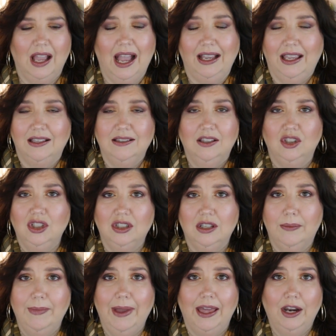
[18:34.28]
I guess it's
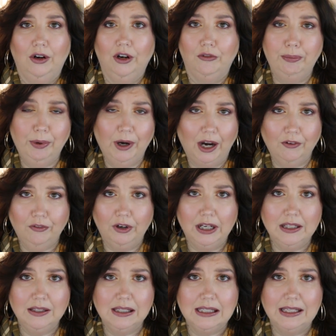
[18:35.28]
just a matter of
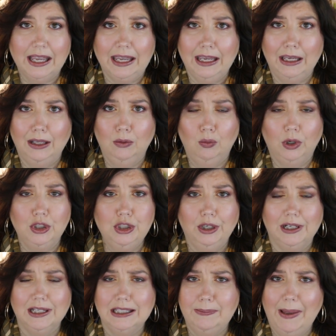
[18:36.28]
preference and what
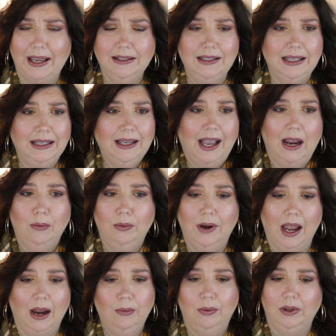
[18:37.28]
you're expecting.
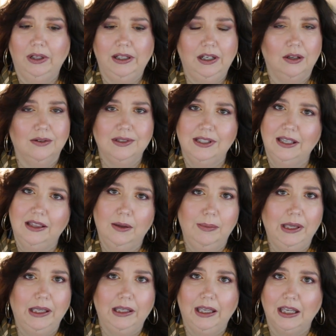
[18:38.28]
I really don't see the
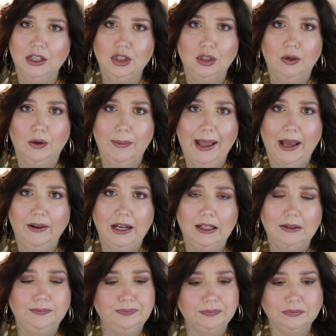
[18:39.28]
big issue about
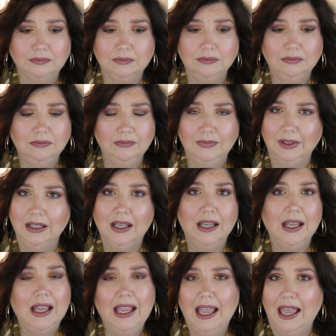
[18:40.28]
it.
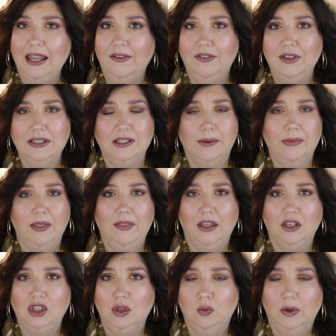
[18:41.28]
And if it's something
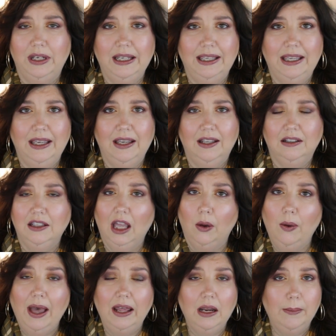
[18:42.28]
that you want to get,
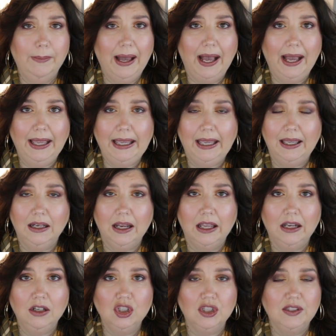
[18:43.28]
go out and buy it
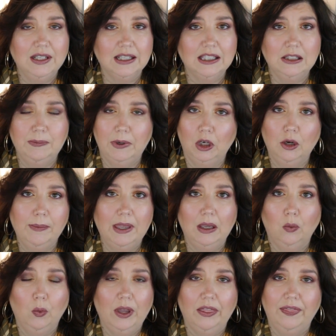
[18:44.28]
and just
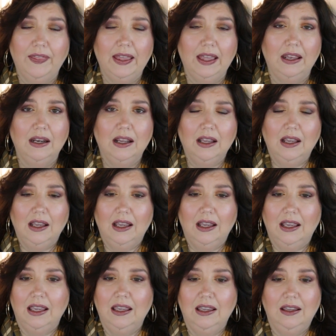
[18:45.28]
experiment with it.
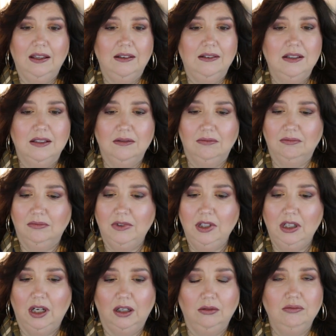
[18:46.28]
And,
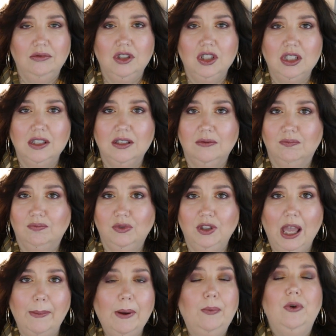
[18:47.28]
you know, just
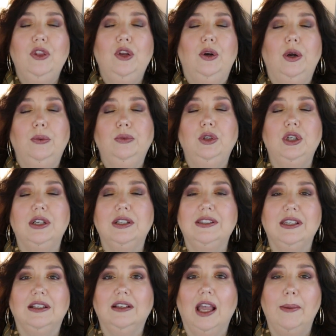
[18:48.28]
come up with your own
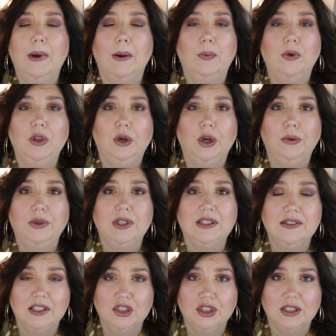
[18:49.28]
looks and come up with your own
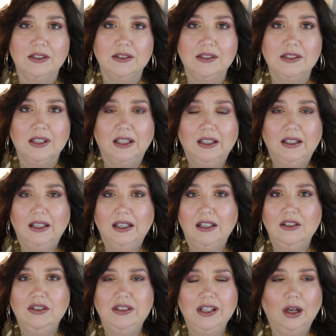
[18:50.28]
decisions.
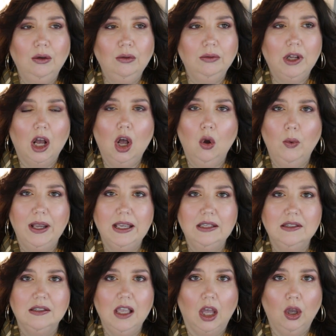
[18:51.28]
Don't
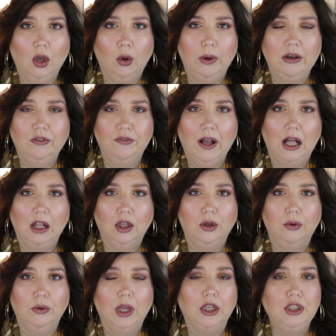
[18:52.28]
always go and
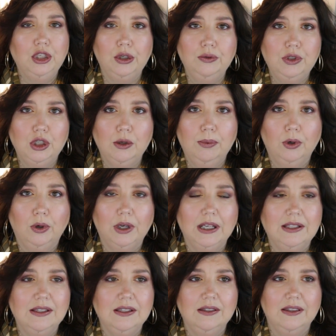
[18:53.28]
follow a YouTuber
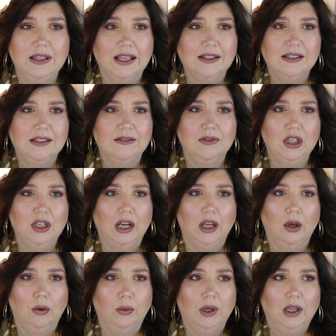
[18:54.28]
and that's, you
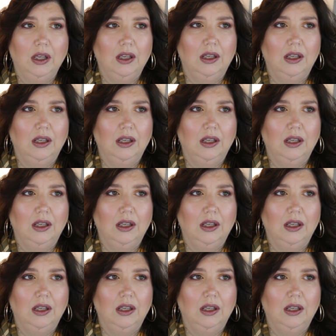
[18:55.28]
know,